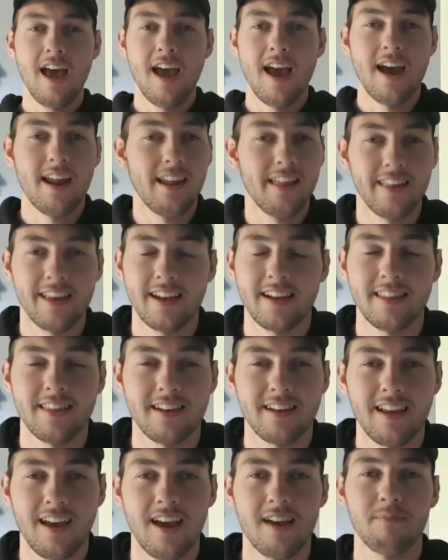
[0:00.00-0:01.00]
And at the end of the
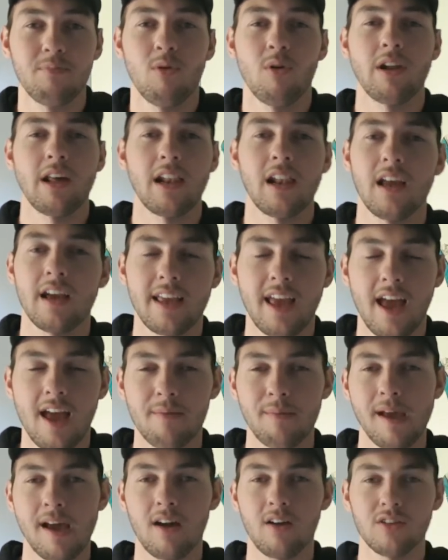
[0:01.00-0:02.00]
day, Port Adelaide
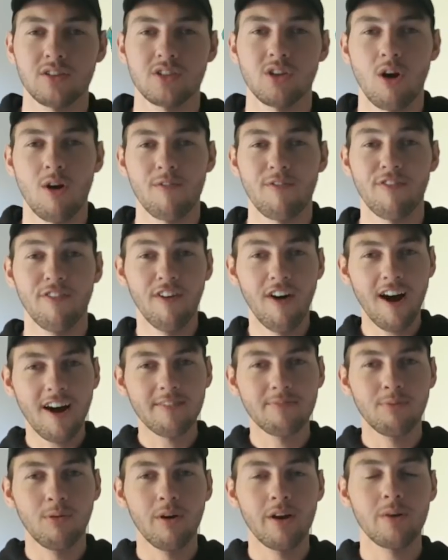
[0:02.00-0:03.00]
came out on top,
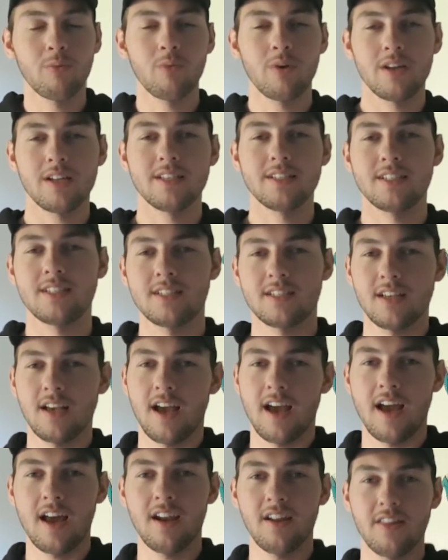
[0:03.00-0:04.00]
5-point winners
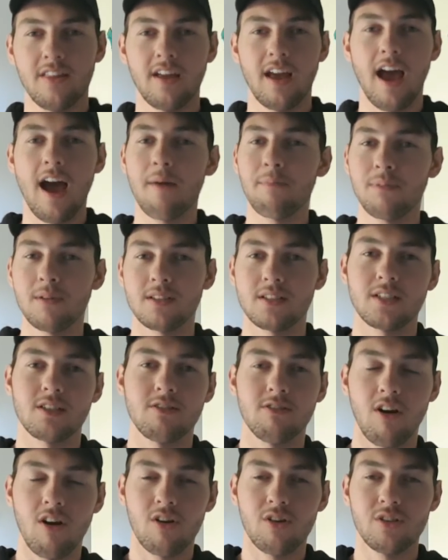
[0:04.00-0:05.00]
ahead of the hapless
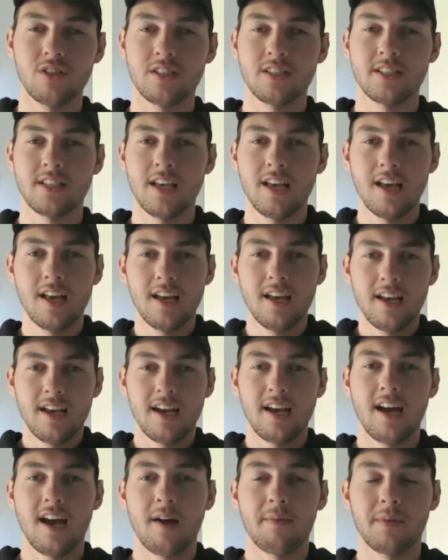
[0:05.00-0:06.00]
Crows,
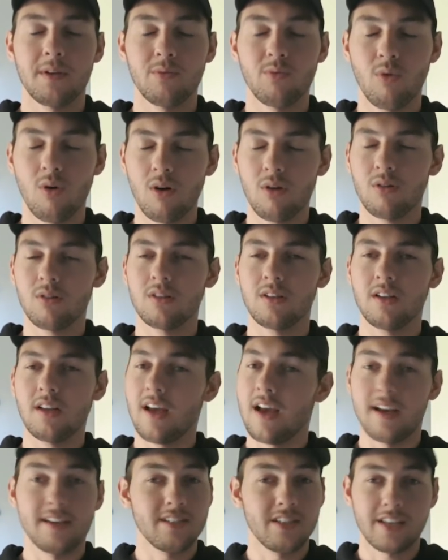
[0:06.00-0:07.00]
in what,
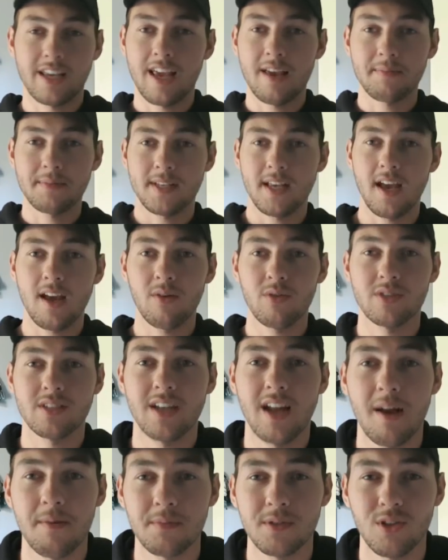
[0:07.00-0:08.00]
as I keep saying, was an
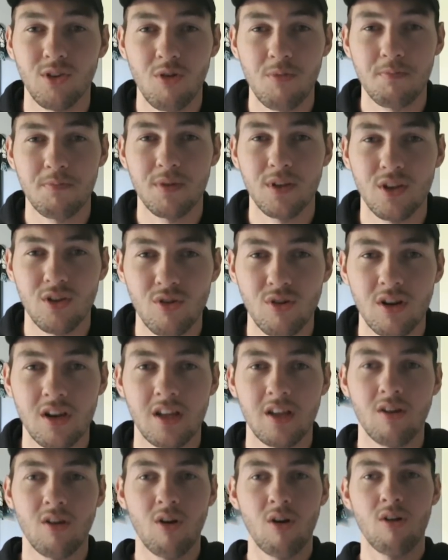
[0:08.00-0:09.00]
absolute
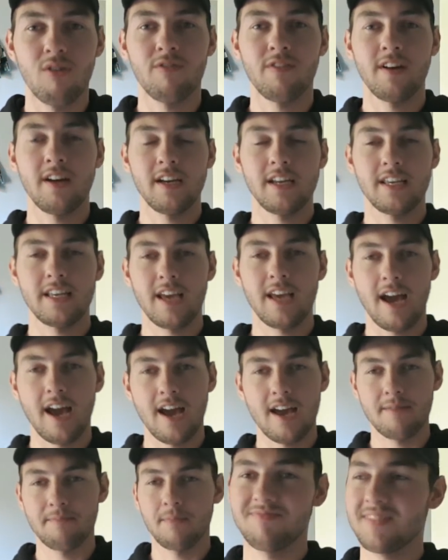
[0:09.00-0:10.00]
beauty of a
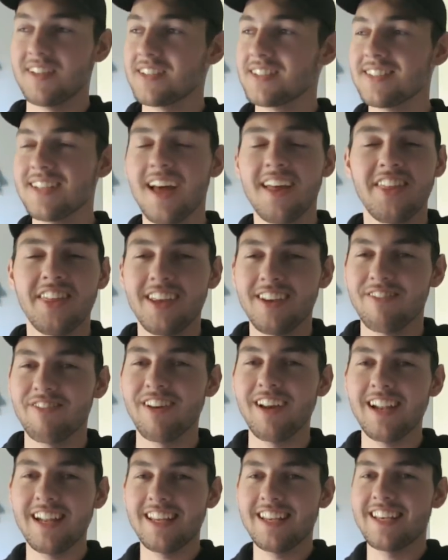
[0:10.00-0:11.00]
game. There's nothing
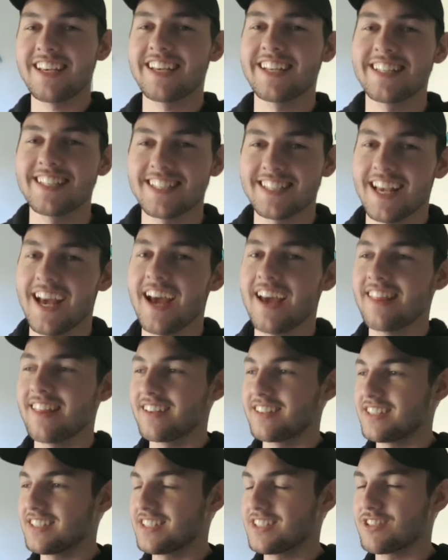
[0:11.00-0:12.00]
really you can say
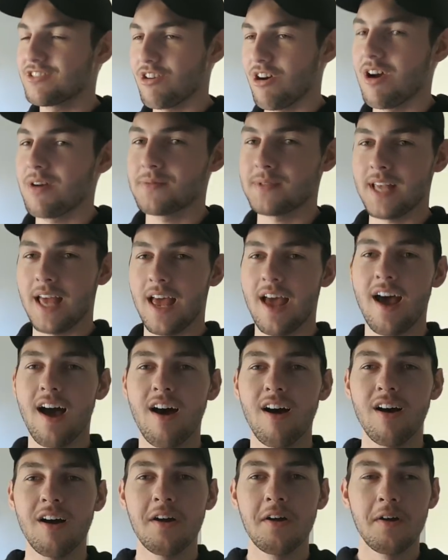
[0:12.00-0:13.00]
that describes
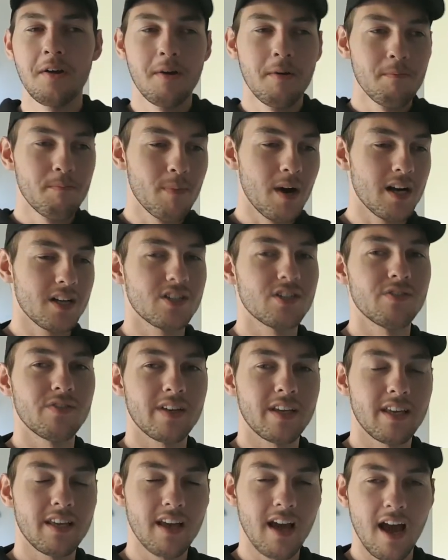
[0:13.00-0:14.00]
how much of a
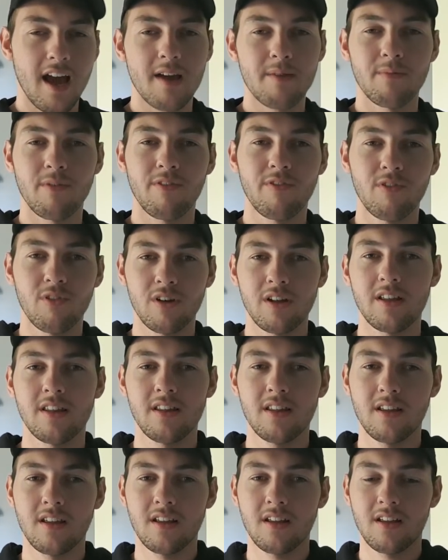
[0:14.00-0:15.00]
game of
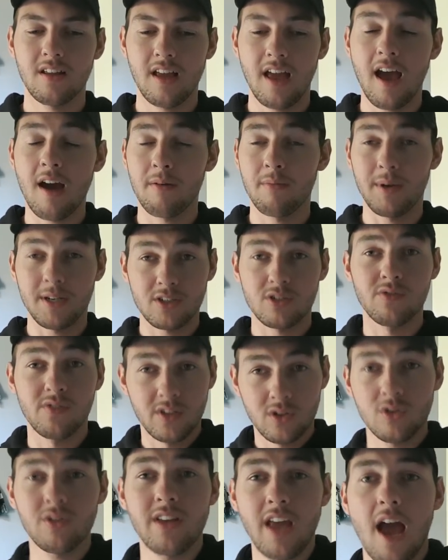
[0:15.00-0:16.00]
footy, how much of a
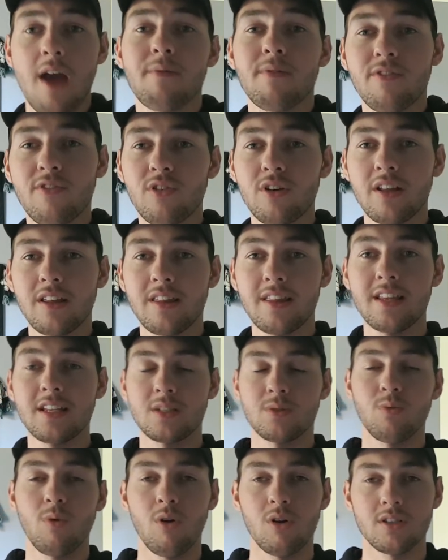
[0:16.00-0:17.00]
good game of footy
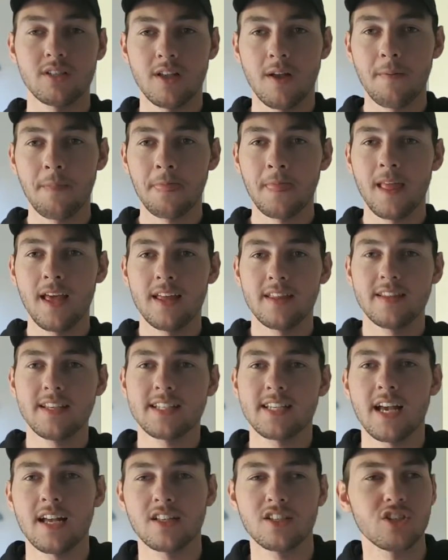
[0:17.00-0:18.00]
this was. This
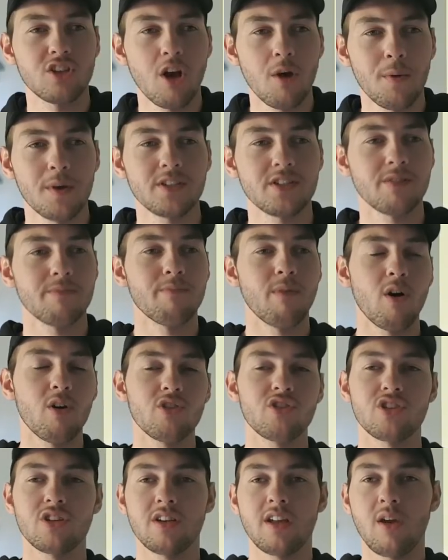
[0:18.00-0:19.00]
had so much
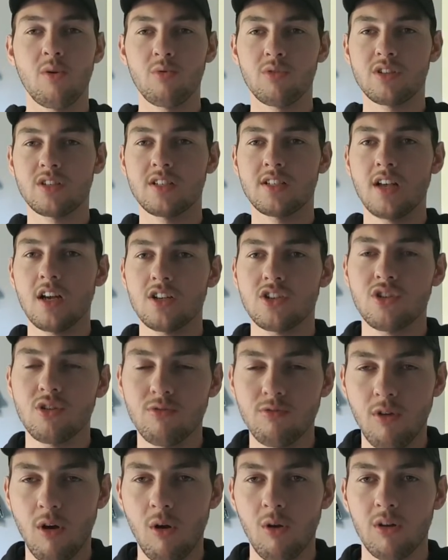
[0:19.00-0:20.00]
emotion. It was such a
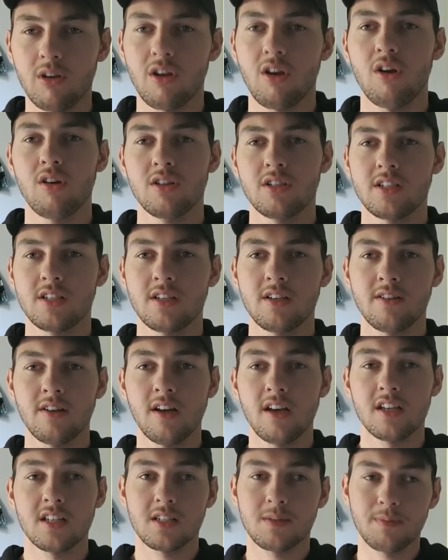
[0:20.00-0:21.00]
roller coaster,
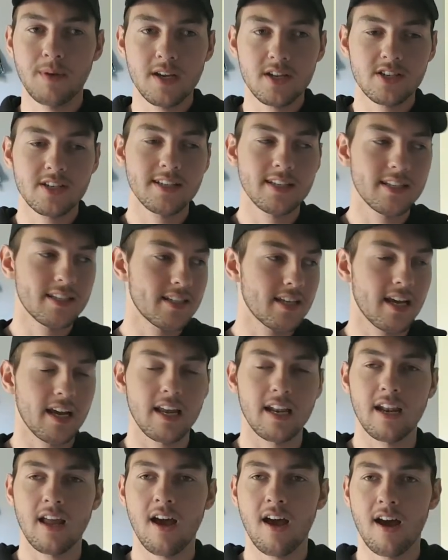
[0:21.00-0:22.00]
especially in the
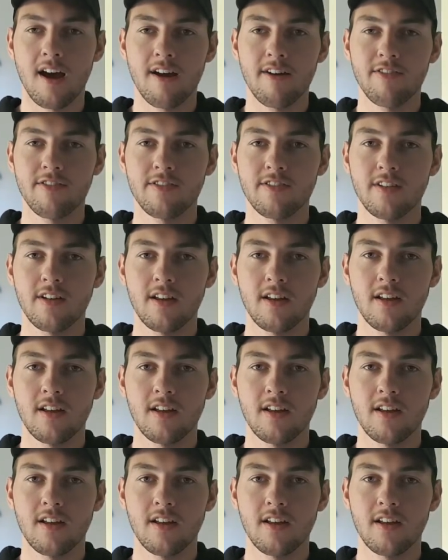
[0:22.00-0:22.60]
second half.